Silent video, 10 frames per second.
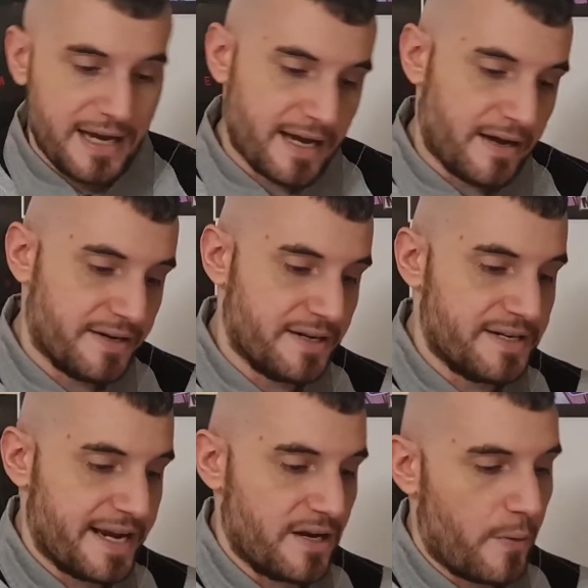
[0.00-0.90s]
on the
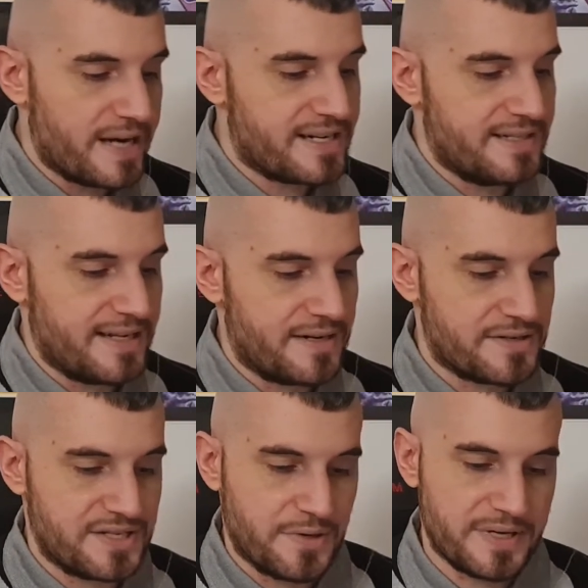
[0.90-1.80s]
Dana White Contender
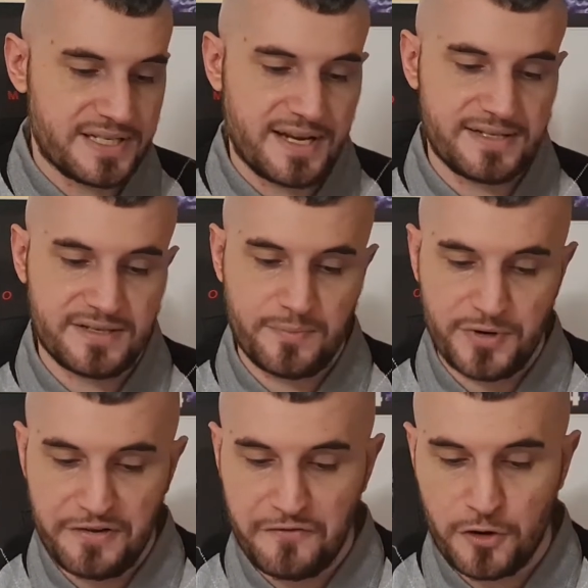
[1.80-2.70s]
Series against a
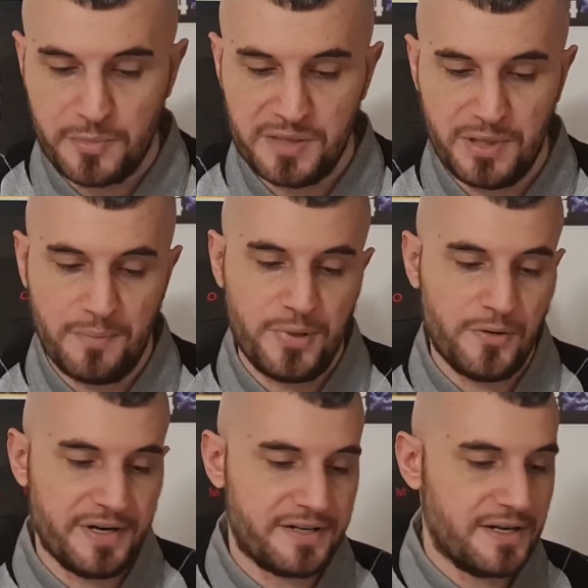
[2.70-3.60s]
pretty formidable
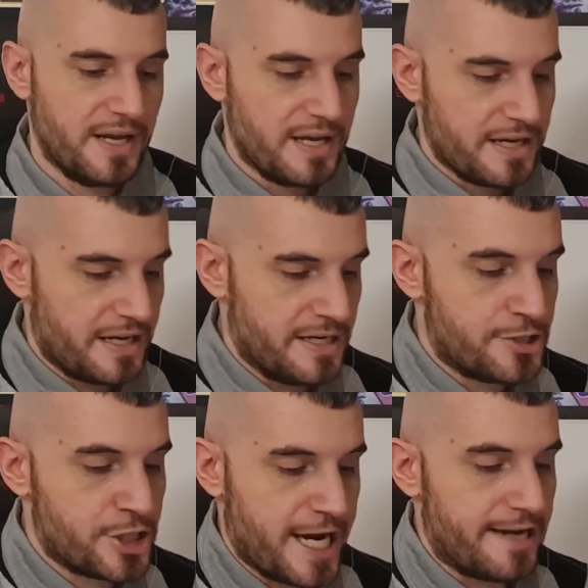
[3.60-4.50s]
opponent
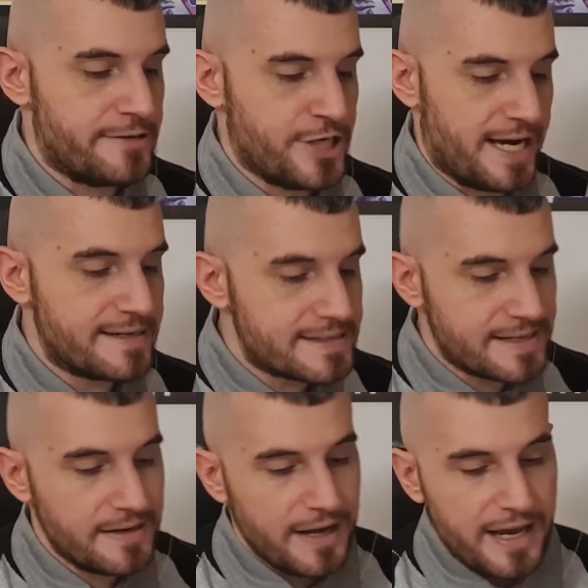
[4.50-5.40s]
in Chad
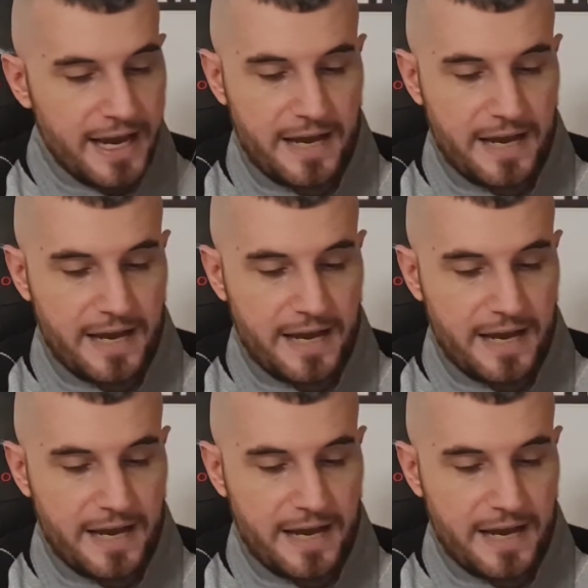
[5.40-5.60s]
Johnson.